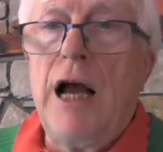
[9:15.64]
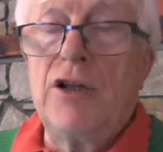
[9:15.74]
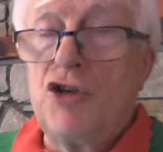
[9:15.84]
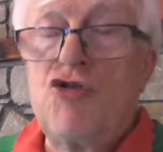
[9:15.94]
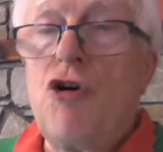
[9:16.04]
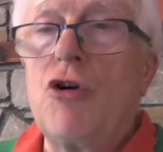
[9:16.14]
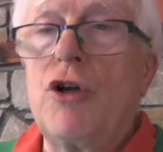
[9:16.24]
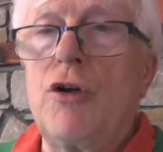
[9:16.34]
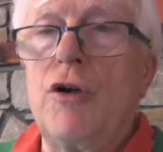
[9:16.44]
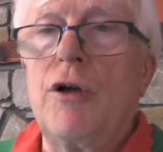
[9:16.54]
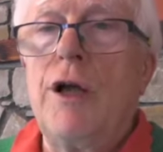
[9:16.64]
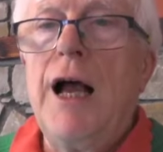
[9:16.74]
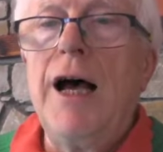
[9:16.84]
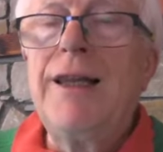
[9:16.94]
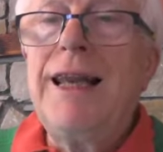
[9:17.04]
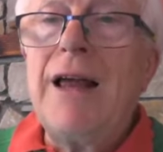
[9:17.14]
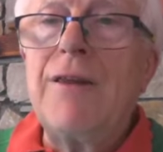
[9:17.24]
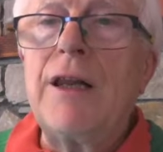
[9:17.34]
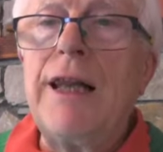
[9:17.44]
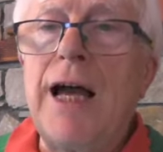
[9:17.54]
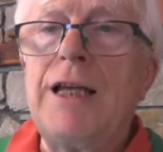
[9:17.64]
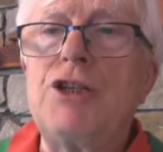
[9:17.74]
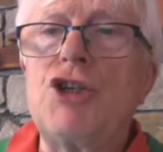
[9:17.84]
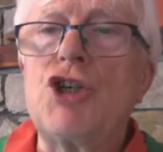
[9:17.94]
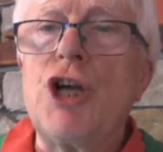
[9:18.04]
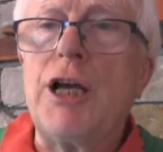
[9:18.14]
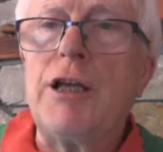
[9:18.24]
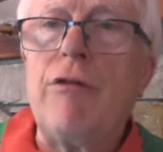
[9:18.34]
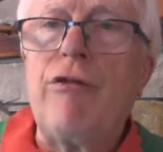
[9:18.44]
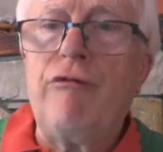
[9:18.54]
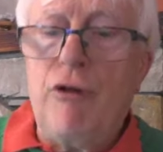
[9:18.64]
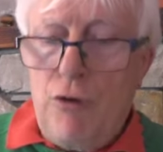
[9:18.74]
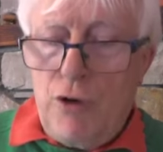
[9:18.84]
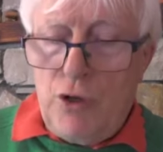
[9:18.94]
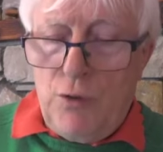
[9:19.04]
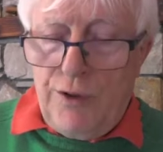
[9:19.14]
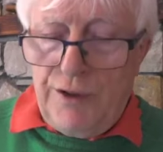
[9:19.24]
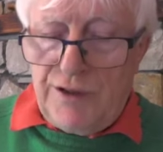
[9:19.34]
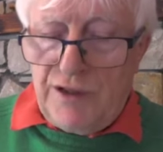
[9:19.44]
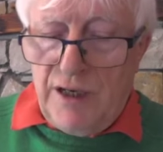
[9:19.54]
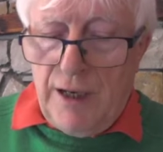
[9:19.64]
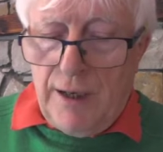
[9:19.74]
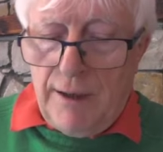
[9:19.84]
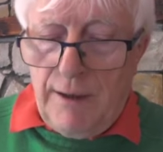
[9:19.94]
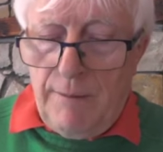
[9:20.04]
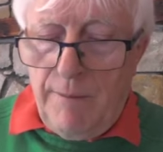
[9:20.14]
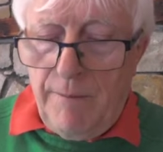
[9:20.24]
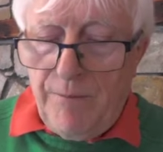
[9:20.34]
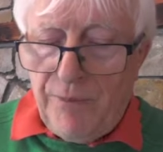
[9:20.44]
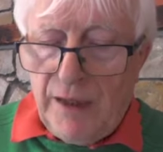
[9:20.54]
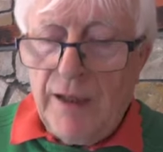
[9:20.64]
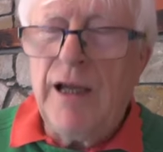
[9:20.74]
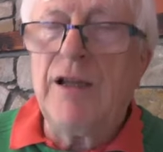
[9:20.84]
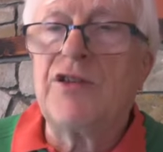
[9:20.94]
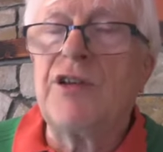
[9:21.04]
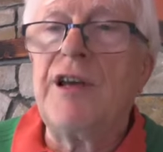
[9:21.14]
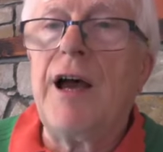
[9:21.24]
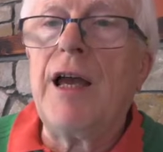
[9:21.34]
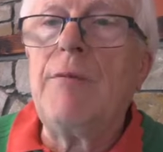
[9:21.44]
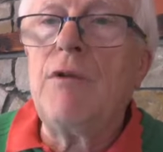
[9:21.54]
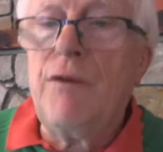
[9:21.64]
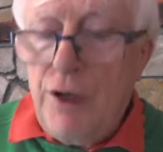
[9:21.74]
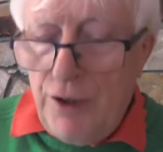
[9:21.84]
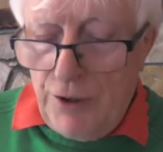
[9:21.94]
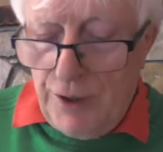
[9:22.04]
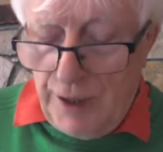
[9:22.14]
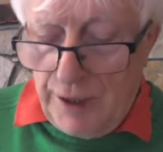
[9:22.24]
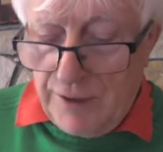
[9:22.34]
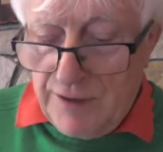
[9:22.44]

and stronger, and let the light shine through you at this time. It's a time of learning, a